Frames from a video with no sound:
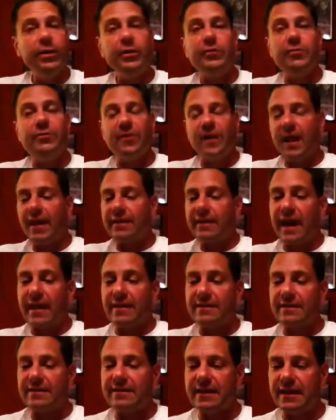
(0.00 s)
he's
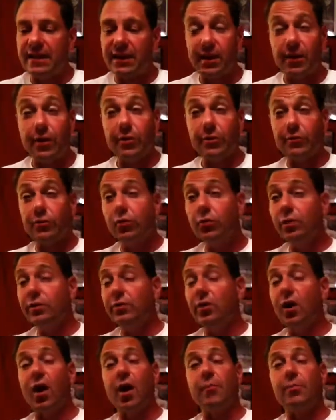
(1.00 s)
fantastic singer, and the two
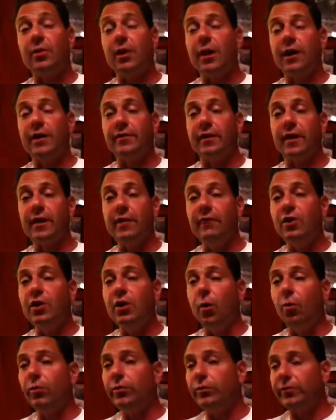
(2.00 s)
guitar players. I never
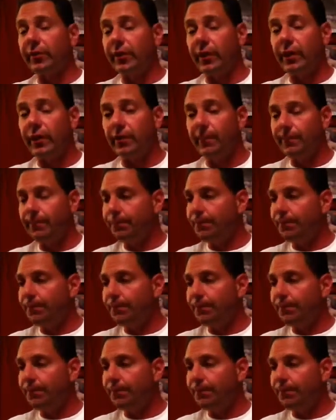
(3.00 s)
noticed it,